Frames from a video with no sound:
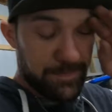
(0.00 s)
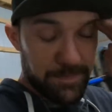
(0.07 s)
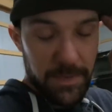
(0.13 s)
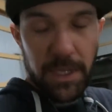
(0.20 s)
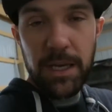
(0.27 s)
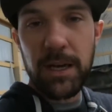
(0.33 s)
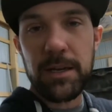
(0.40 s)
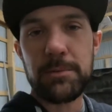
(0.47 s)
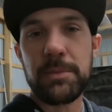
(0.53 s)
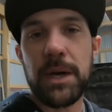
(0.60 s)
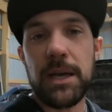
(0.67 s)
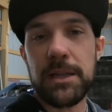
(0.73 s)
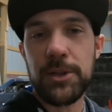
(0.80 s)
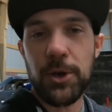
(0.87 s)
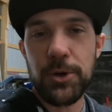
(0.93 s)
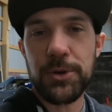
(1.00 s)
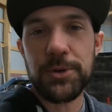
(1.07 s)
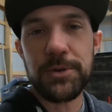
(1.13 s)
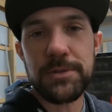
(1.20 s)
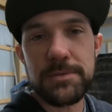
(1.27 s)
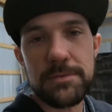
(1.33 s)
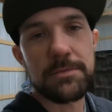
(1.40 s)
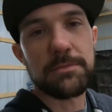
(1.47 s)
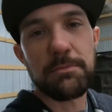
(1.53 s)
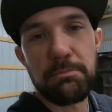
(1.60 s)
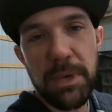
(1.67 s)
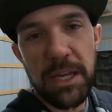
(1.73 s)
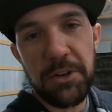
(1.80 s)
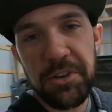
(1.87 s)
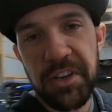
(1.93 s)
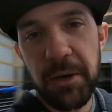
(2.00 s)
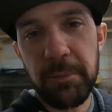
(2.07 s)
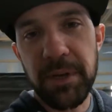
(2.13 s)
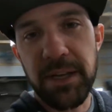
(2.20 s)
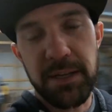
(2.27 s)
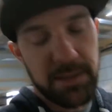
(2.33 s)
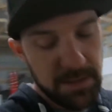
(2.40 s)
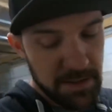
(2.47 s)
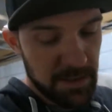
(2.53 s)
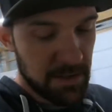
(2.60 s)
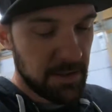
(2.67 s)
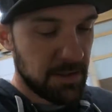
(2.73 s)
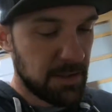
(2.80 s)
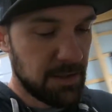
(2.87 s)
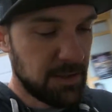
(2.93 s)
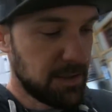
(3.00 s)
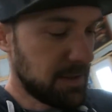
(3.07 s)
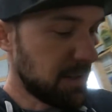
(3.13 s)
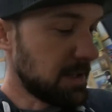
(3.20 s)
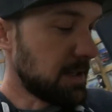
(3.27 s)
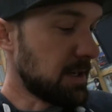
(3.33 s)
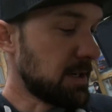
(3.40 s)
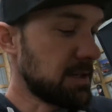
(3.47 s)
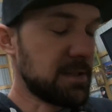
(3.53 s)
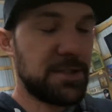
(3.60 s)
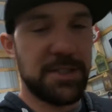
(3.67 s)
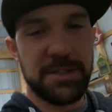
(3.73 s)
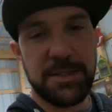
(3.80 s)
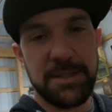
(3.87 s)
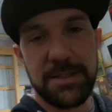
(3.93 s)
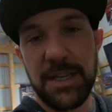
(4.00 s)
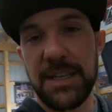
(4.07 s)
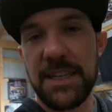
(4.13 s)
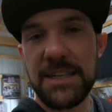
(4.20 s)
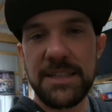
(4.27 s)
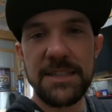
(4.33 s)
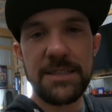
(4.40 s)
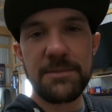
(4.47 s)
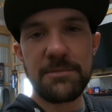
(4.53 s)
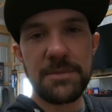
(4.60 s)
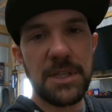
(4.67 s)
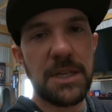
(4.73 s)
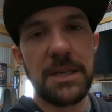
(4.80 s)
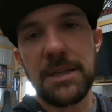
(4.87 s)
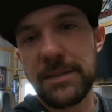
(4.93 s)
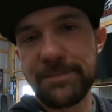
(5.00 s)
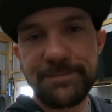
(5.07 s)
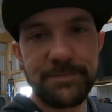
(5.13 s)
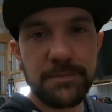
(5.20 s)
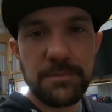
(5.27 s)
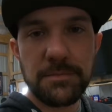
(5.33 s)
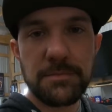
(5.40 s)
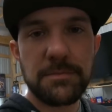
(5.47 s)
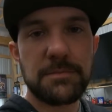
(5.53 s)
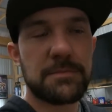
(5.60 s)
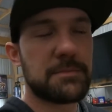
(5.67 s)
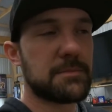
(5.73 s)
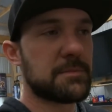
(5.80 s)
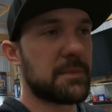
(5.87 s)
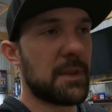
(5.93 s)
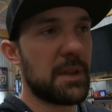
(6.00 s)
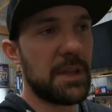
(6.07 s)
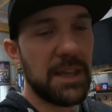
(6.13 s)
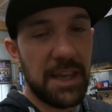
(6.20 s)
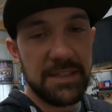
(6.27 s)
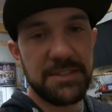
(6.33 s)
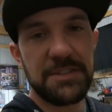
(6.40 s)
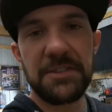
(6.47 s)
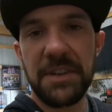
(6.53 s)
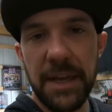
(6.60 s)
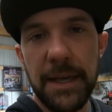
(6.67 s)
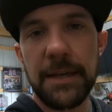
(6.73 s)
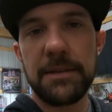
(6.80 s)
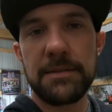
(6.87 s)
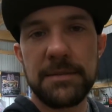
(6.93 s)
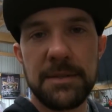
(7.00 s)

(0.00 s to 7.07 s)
cut by a local metal company just because I needed them like yesterday.